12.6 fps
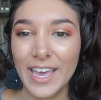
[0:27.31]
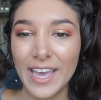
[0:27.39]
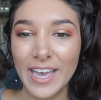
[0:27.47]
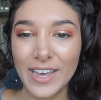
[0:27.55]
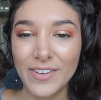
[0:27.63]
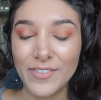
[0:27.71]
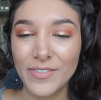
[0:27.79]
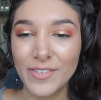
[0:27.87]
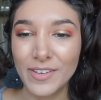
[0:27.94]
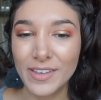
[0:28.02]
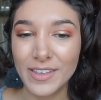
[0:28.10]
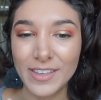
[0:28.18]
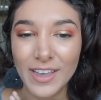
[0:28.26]

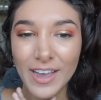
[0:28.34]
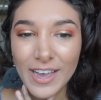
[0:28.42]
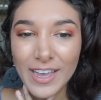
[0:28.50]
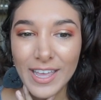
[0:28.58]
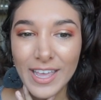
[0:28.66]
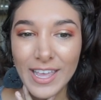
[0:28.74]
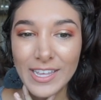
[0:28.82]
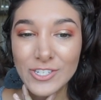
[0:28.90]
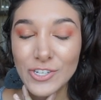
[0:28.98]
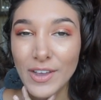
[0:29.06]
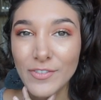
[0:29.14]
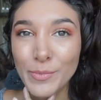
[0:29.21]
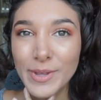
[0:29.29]
have got a
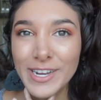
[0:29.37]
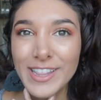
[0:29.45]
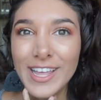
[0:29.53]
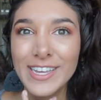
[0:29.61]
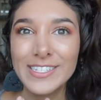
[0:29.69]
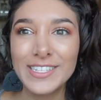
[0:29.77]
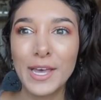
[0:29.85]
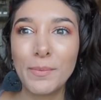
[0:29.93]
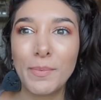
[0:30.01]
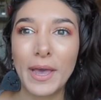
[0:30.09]
travel buddy lined up.